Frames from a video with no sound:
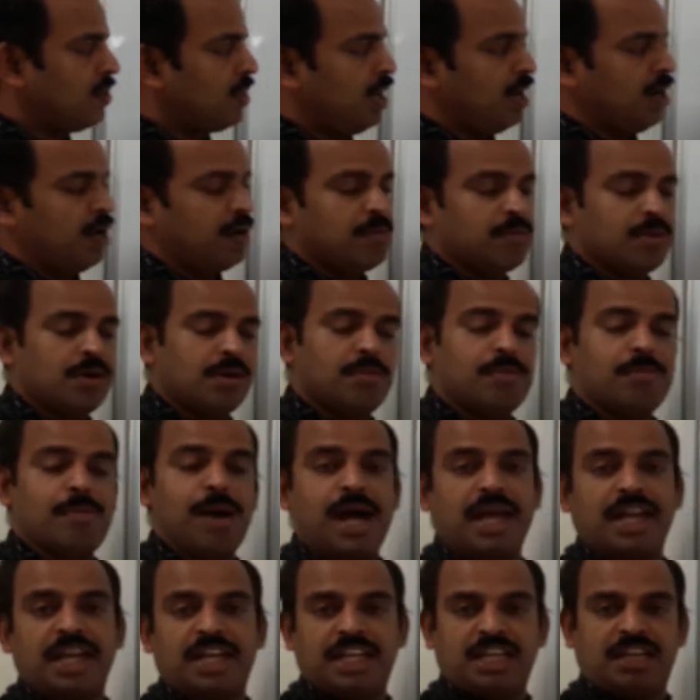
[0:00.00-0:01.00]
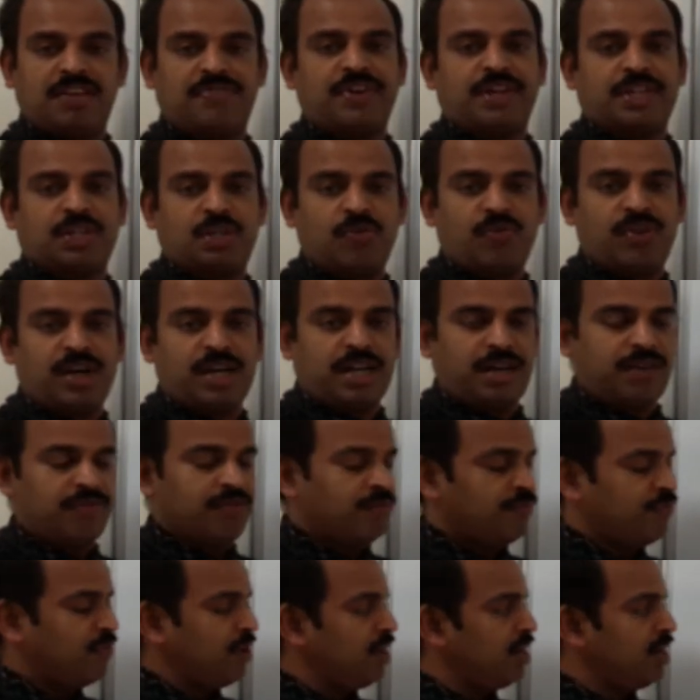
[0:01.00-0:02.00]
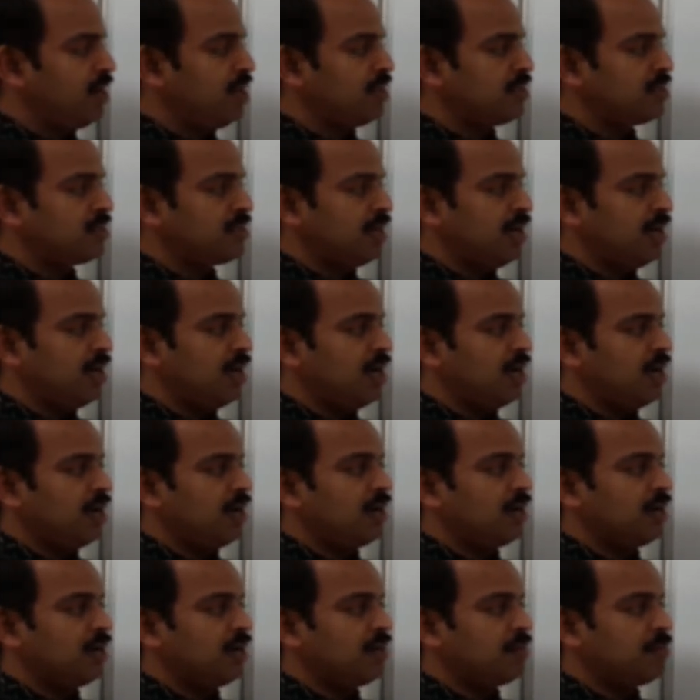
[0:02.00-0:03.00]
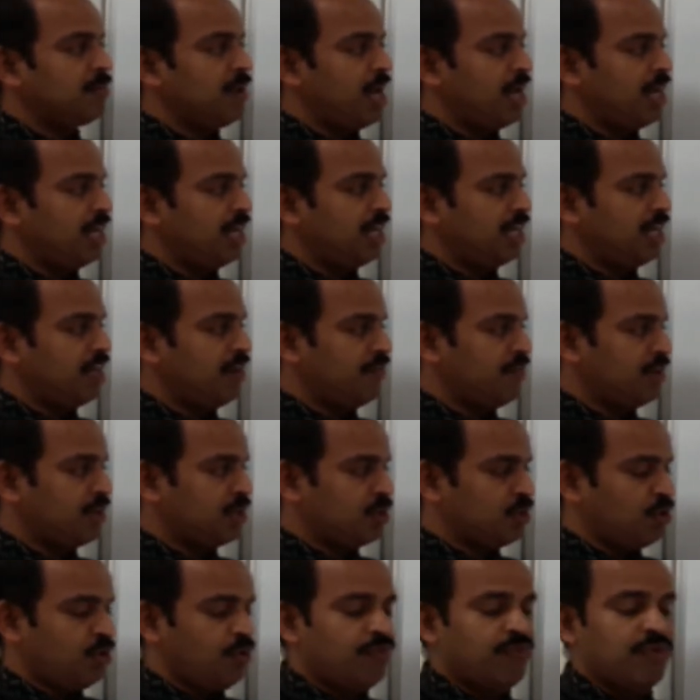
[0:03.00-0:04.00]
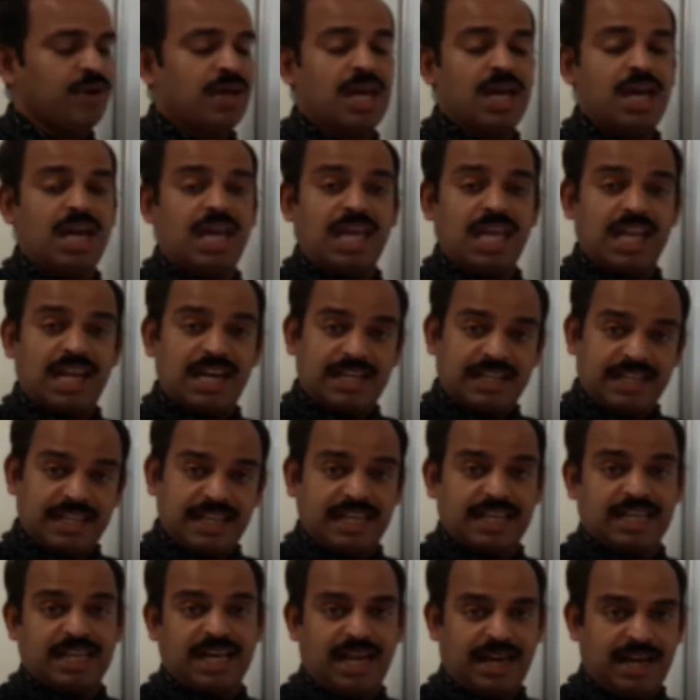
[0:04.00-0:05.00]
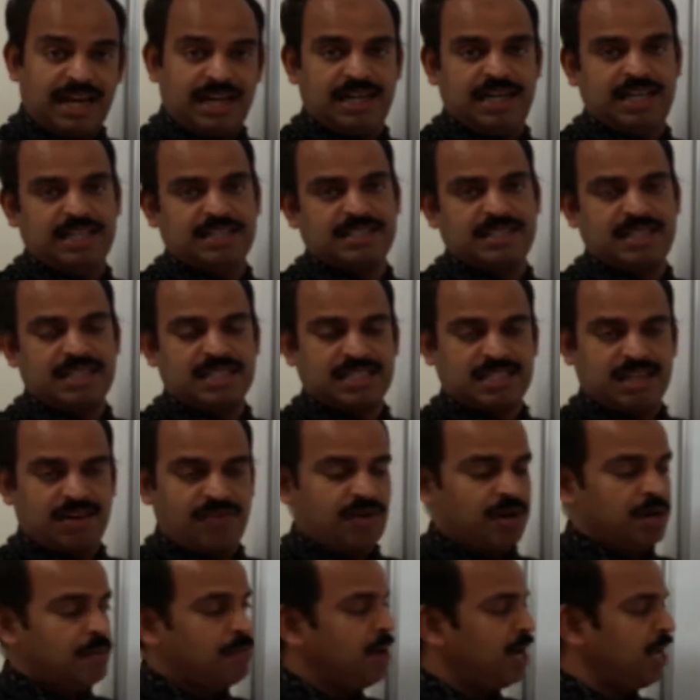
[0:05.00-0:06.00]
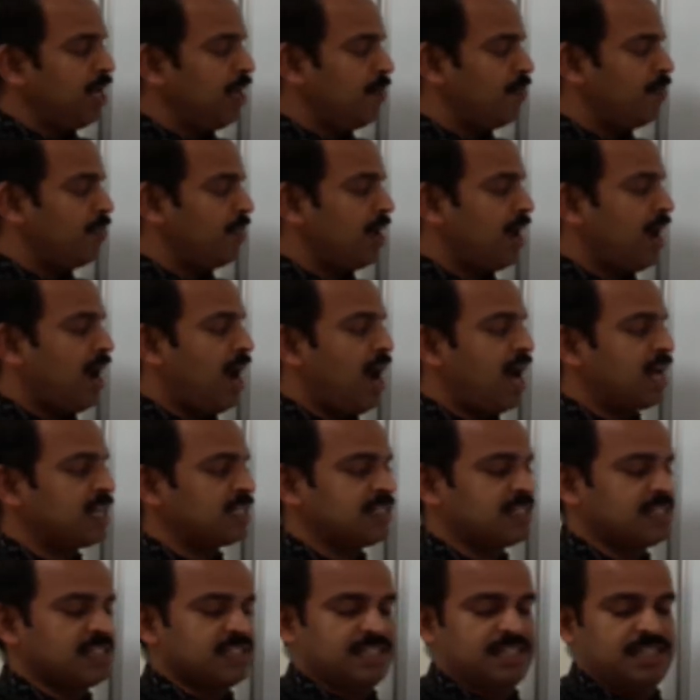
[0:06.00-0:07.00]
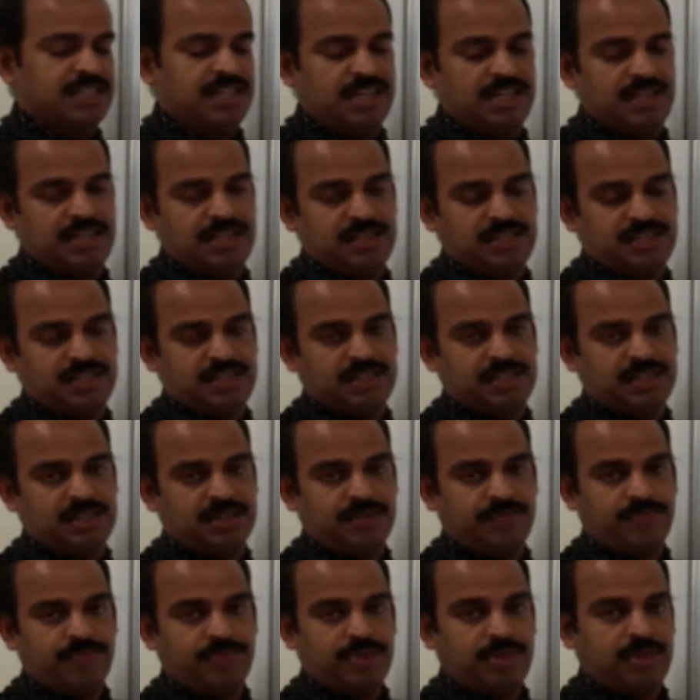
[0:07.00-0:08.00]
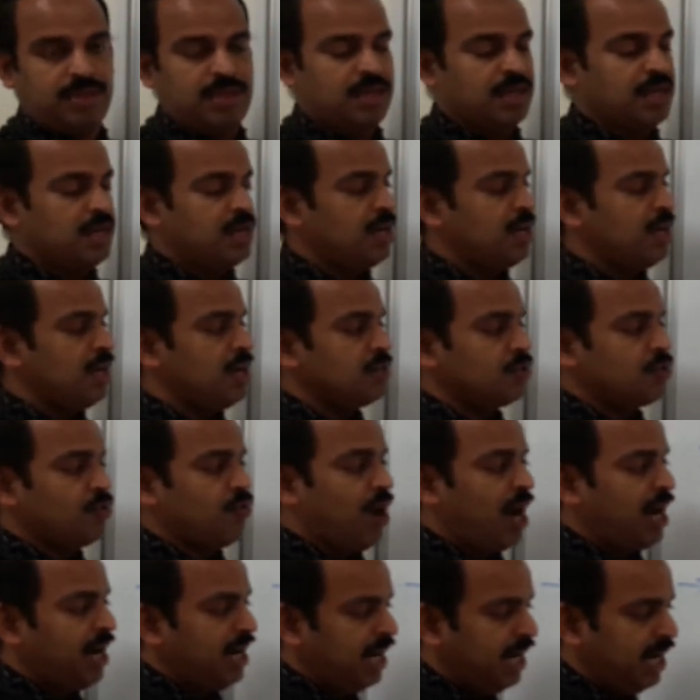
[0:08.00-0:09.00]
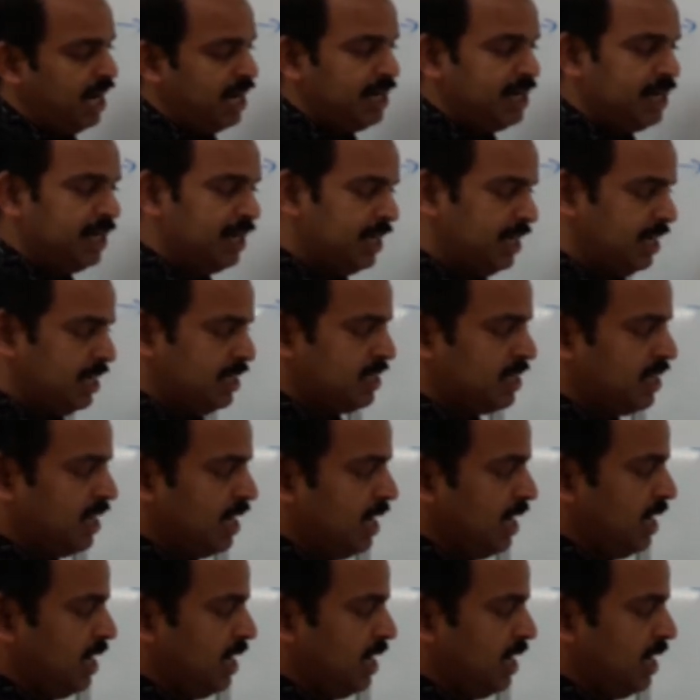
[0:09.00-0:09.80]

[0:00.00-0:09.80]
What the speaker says: the magnetic effect of electric field is magnetic effect of electric current is discovered by Hans Christian Easter. So what he did is